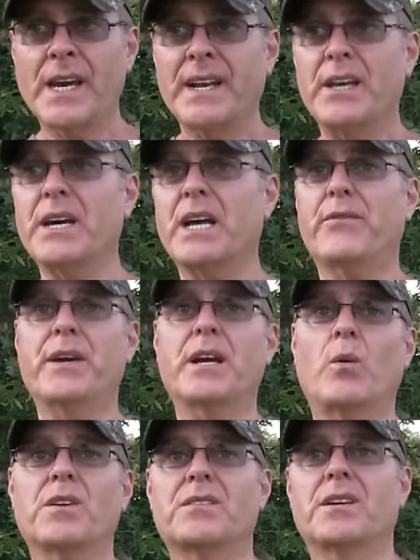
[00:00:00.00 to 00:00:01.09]
Then you got to figure out
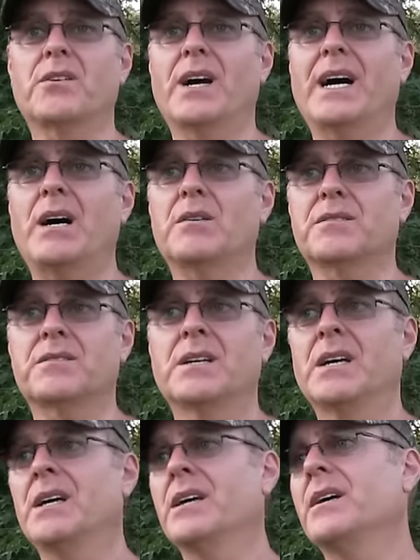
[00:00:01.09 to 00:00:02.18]
what's in your house.
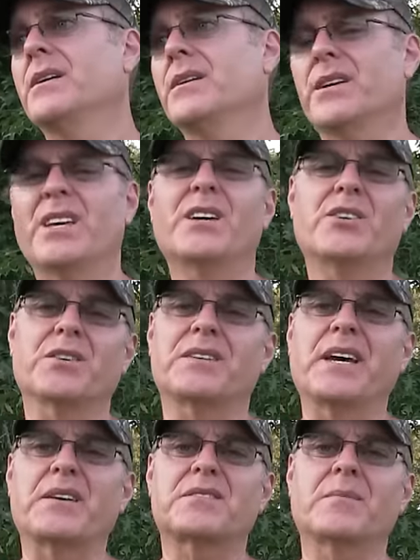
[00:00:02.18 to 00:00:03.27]
You just
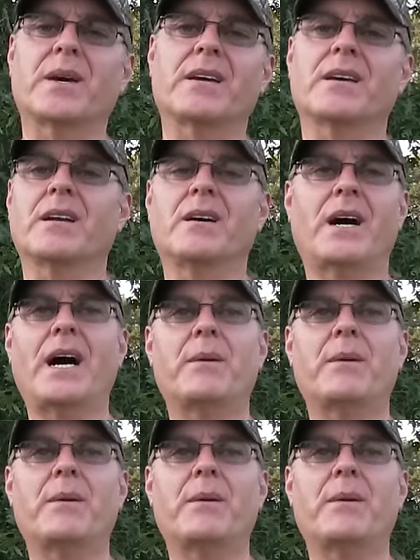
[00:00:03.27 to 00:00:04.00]
guesstimate, you know,